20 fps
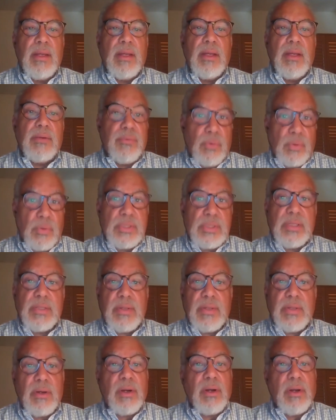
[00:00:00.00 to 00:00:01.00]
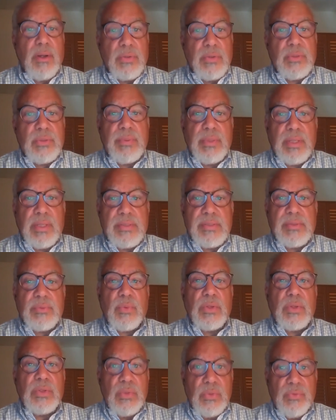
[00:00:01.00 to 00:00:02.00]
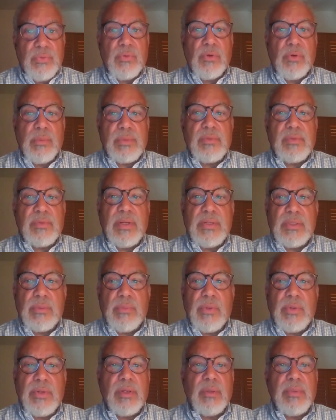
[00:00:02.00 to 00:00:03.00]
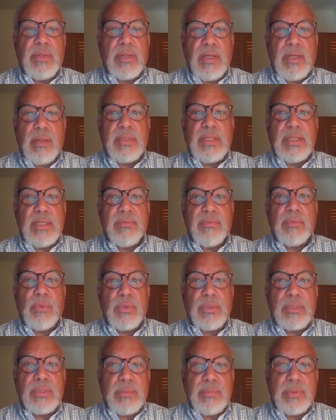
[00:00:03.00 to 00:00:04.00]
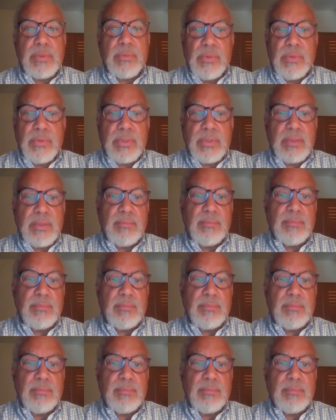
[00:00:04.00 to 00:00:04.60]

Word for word: Unfortunately, there are also places where new forms of hegemony are becoming even more deeply rooted.